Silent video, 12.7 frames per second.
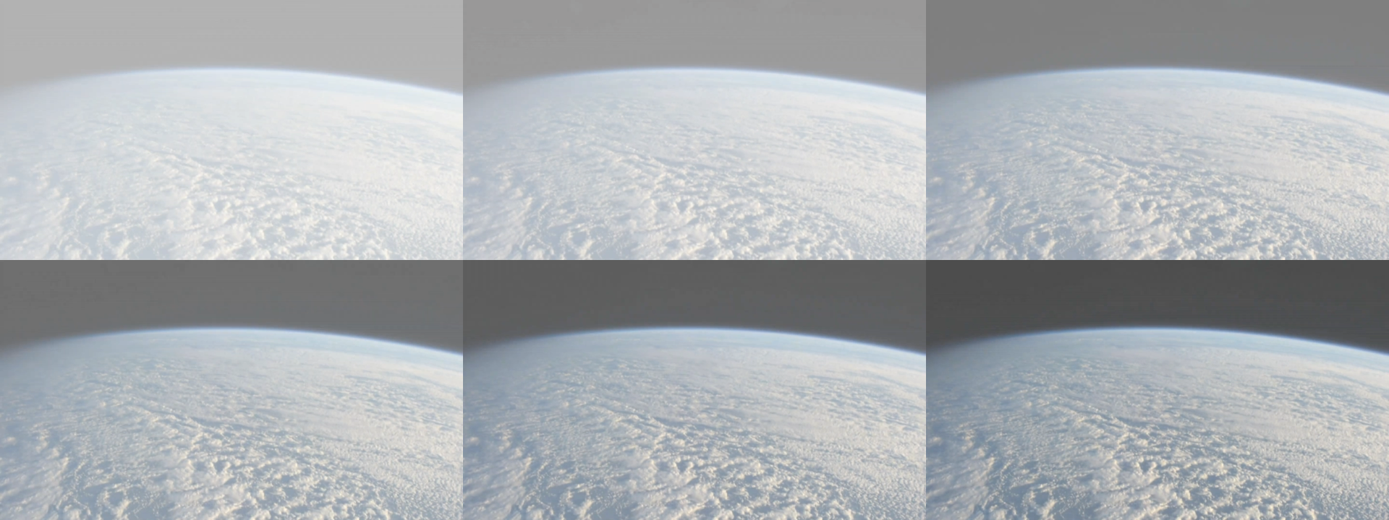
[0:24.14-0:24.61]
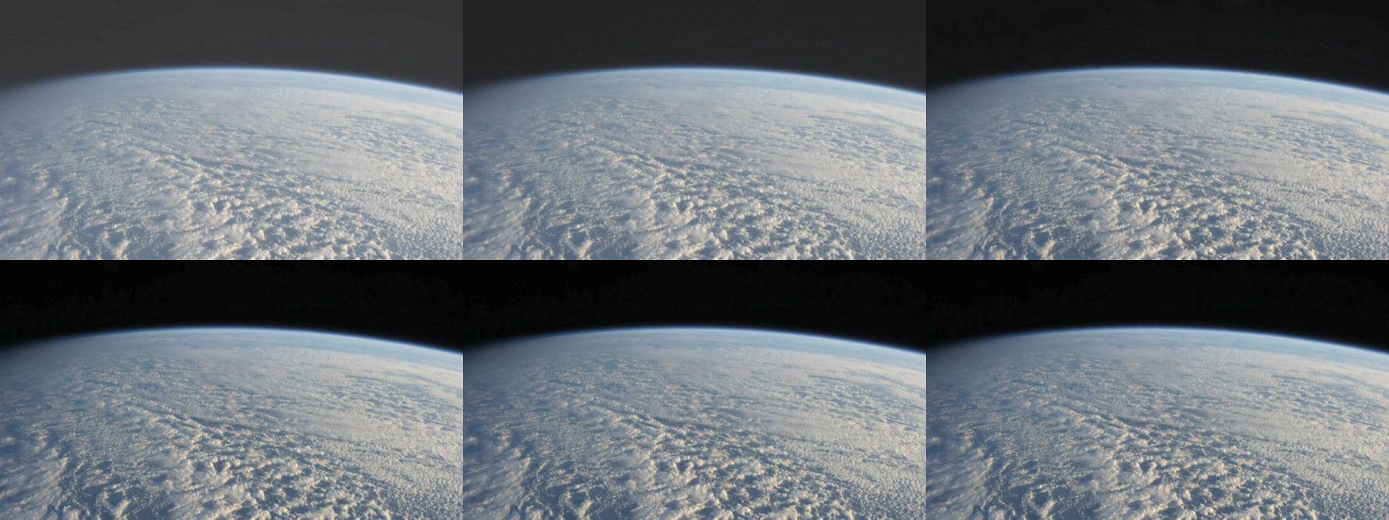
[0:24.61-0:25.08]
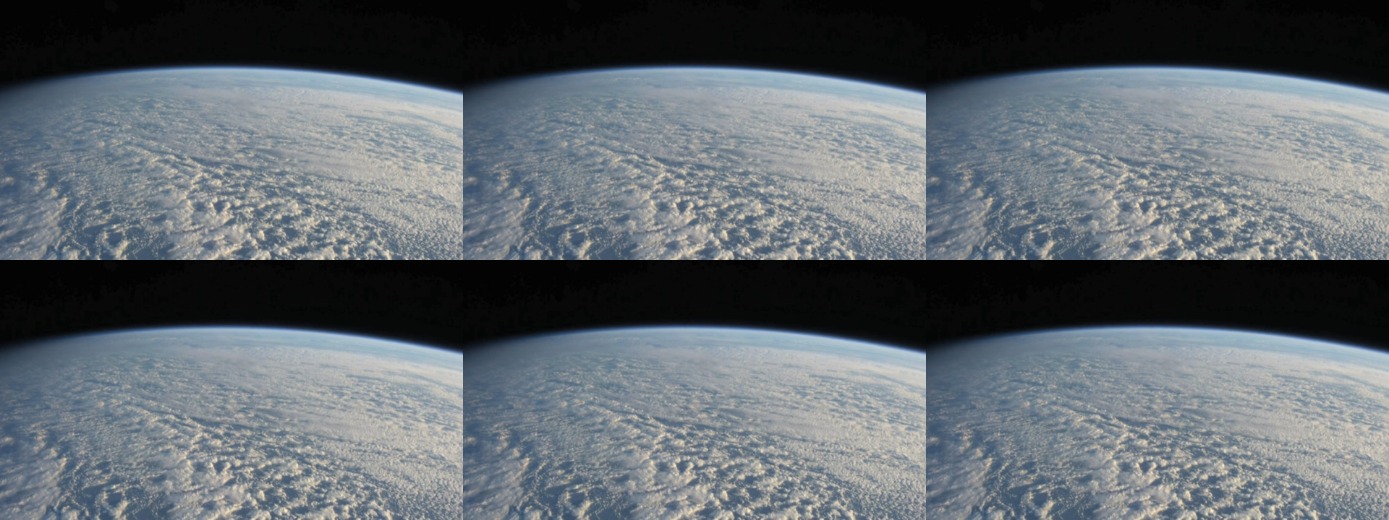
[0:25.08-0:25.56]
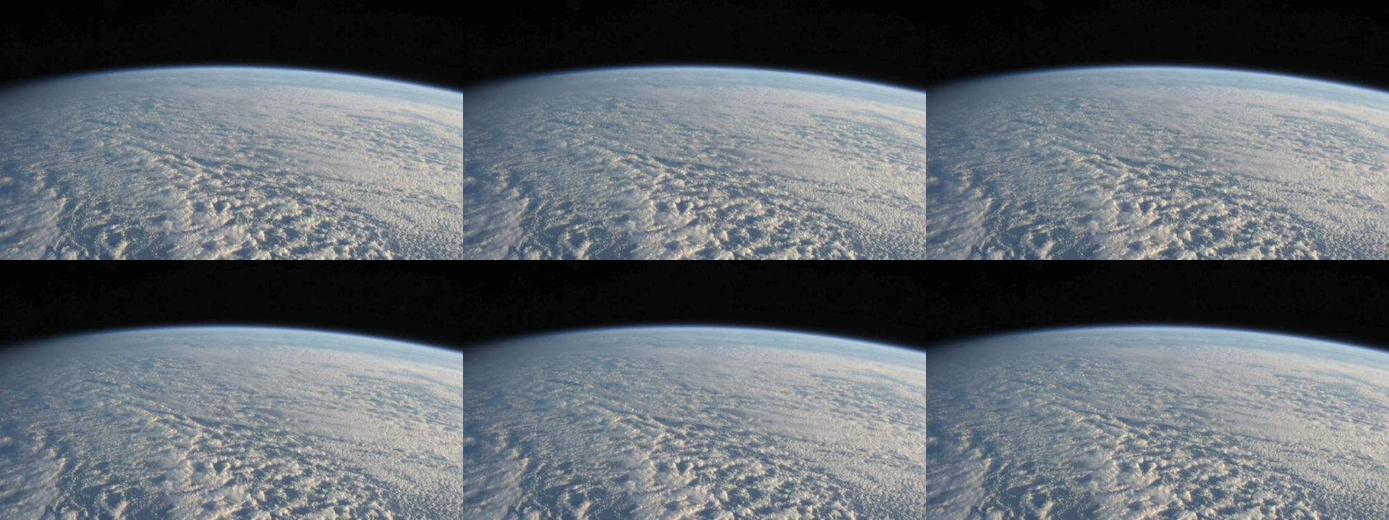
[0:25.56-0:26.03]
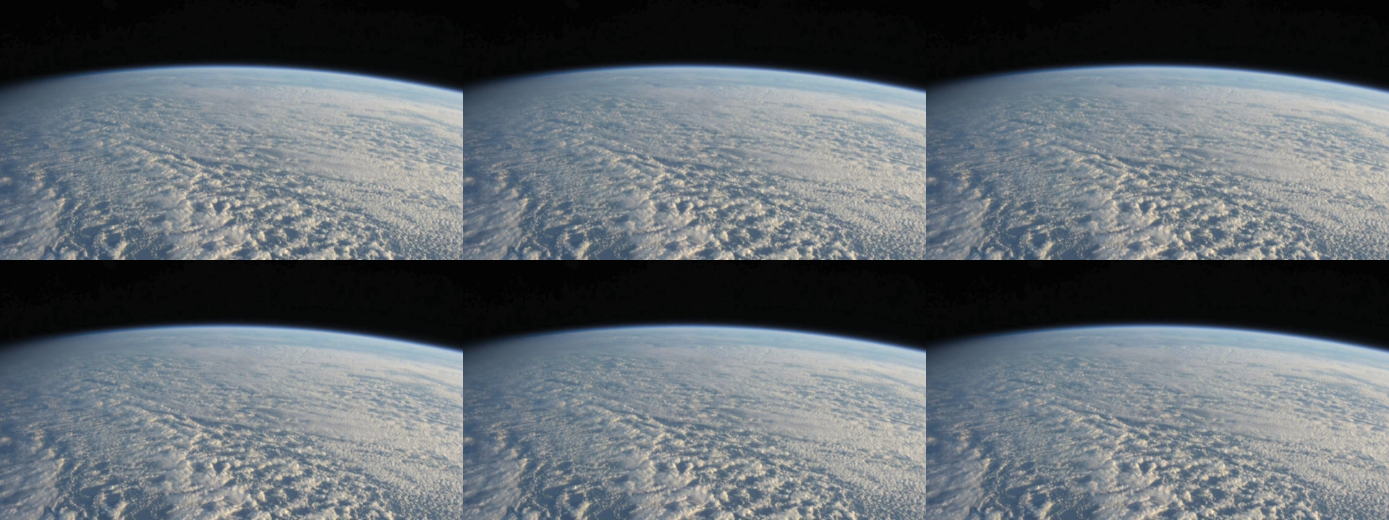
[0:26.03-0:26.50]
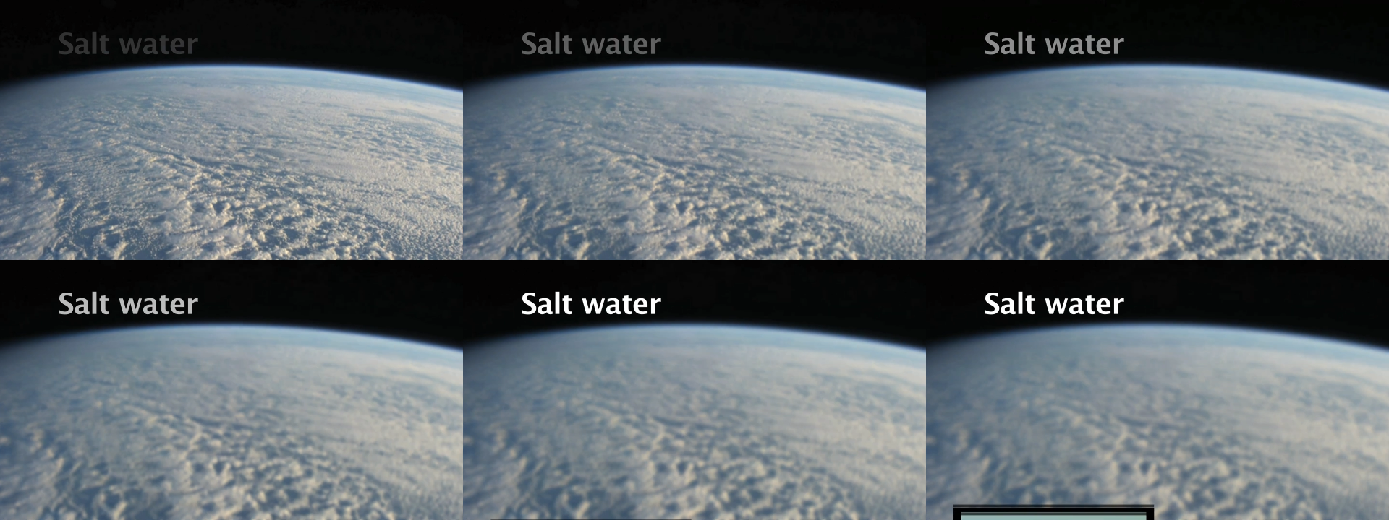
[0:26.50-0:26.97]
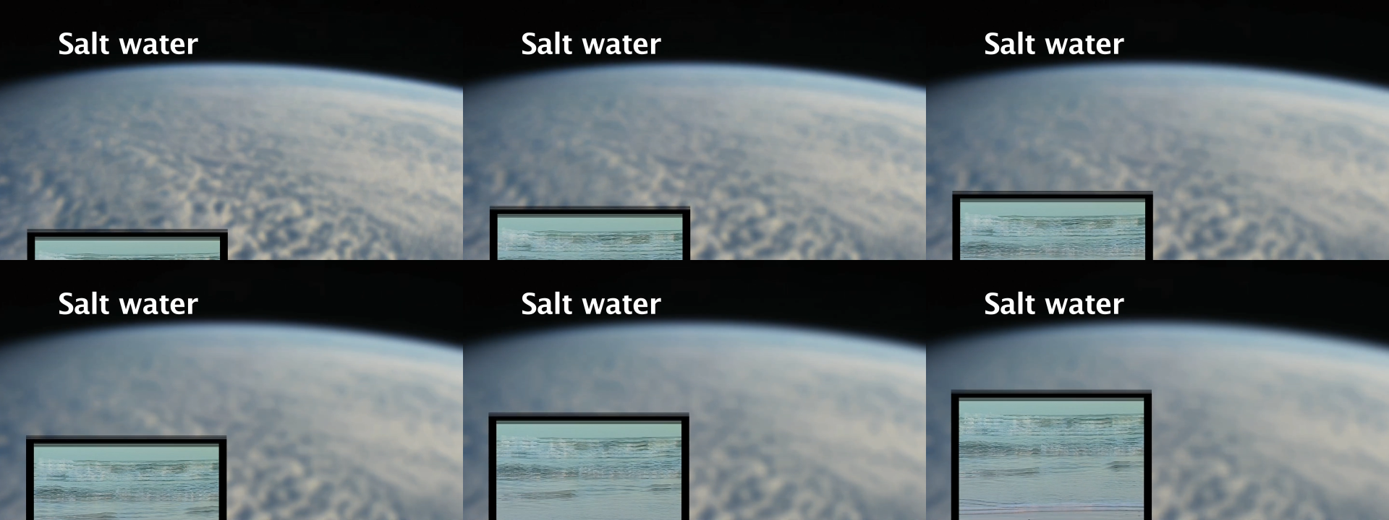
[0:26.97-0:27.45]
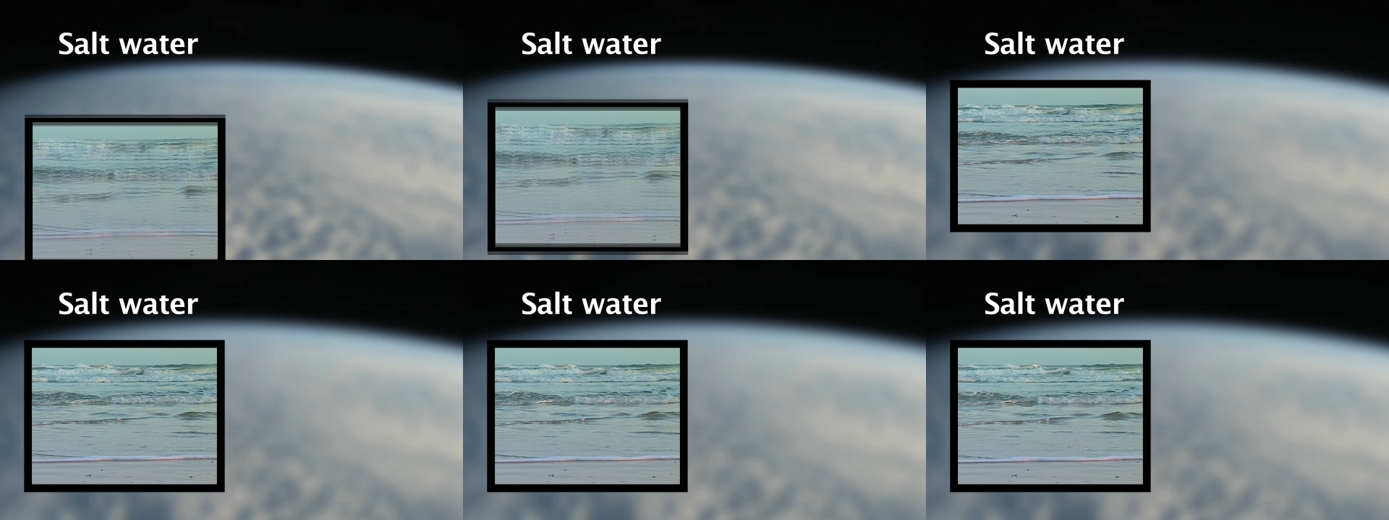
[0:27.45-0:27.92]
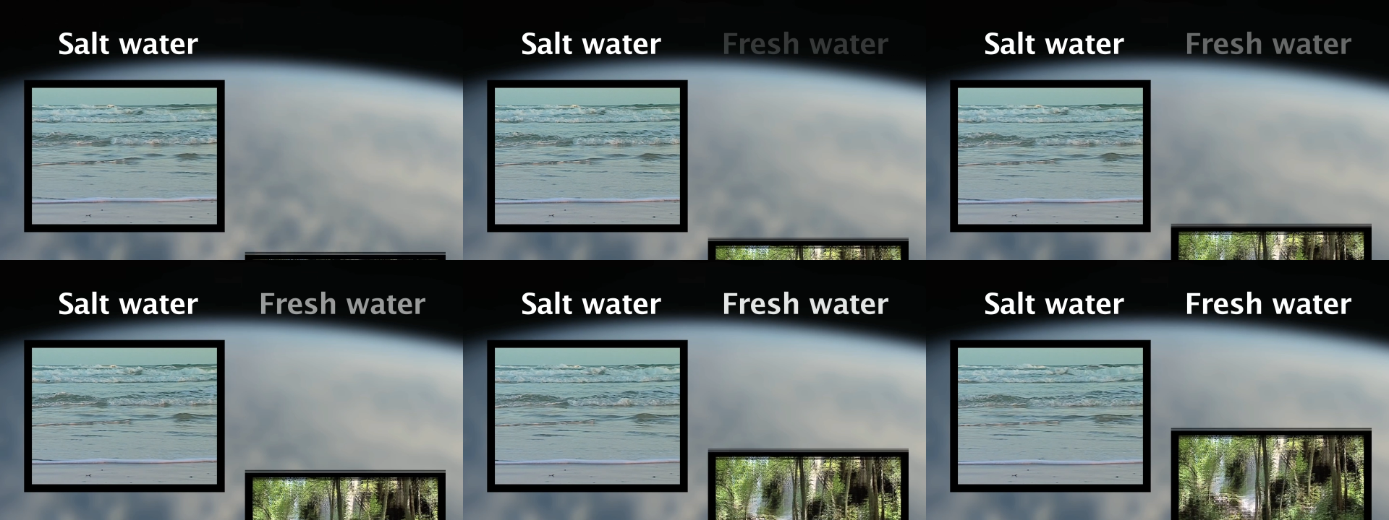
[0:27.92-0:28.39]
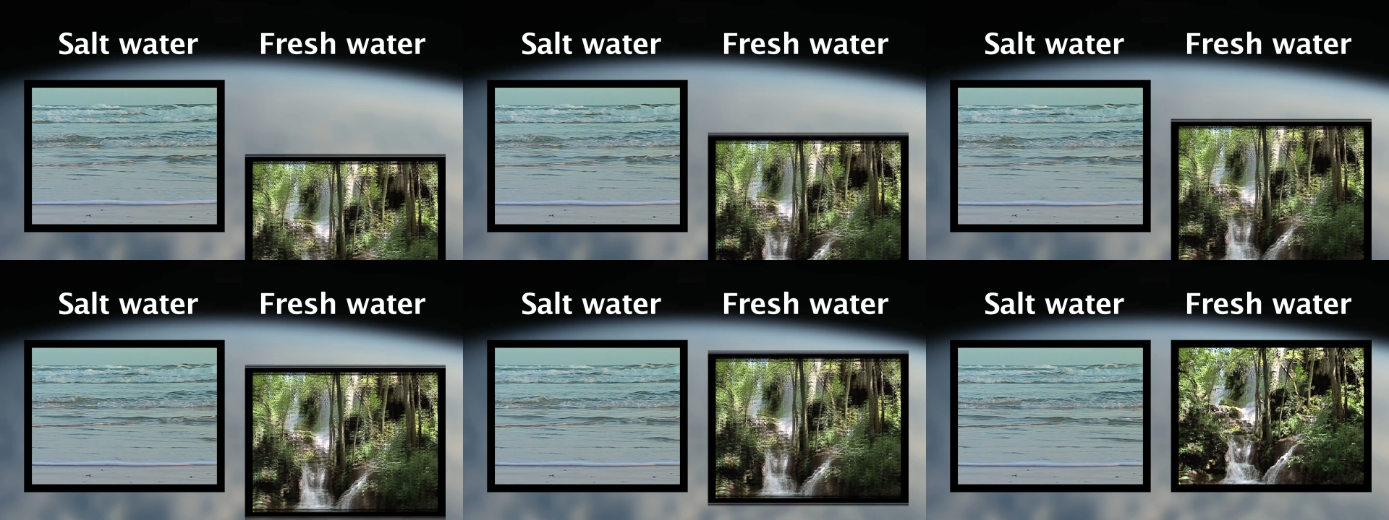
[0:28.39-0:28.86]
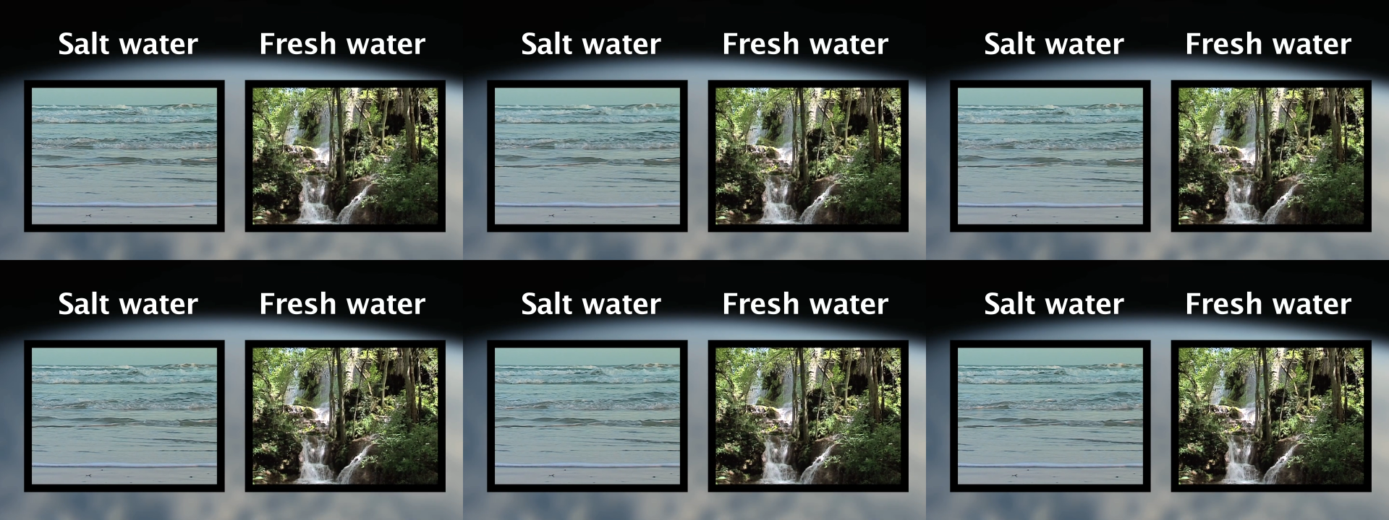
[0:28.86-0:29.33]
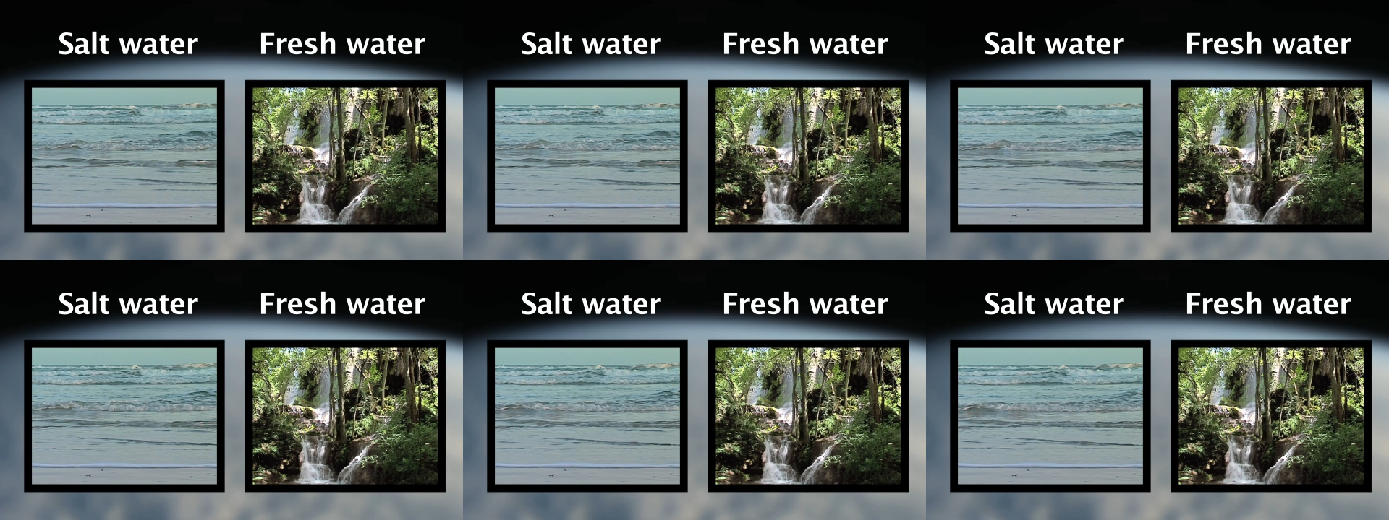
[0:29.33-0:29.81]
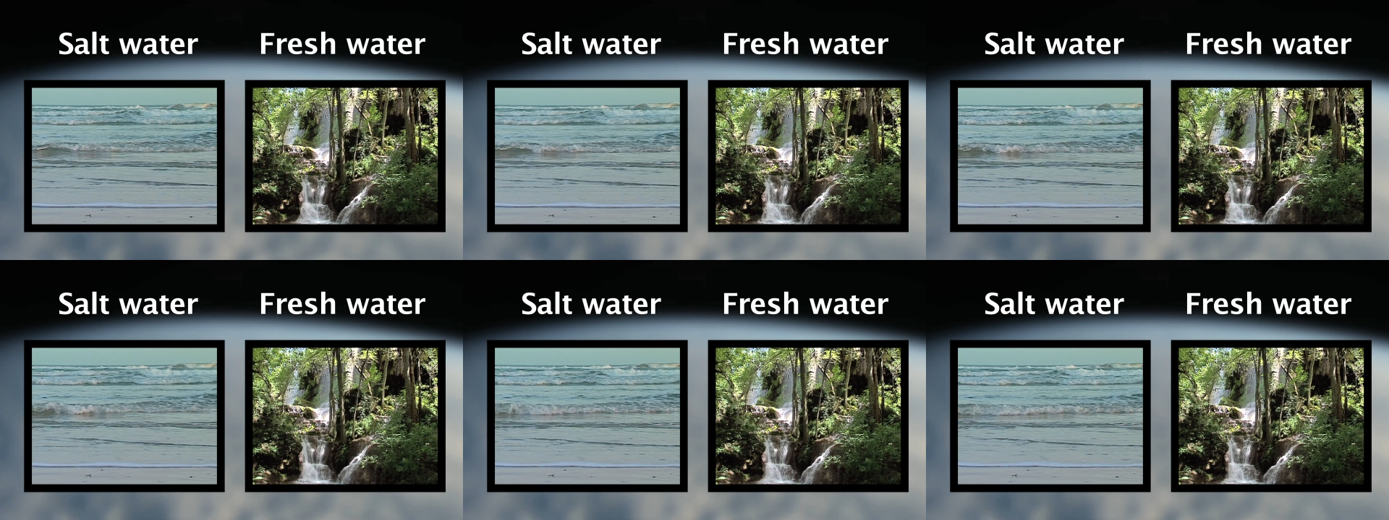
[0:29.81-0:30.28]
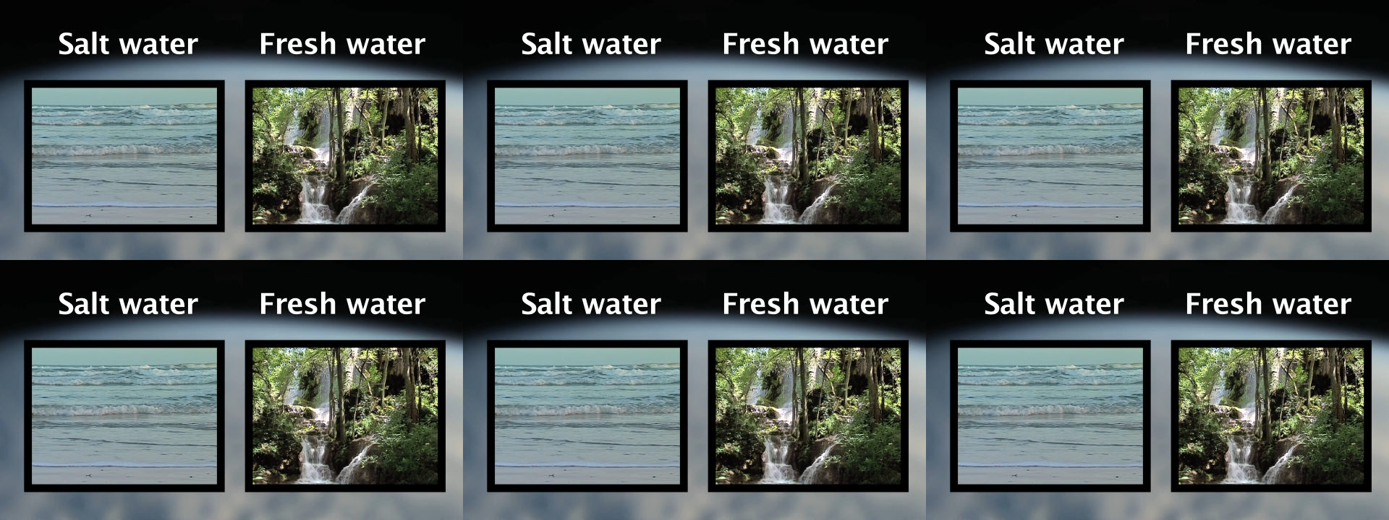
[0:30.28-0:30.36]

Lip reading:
Nobody's mouth can be seen.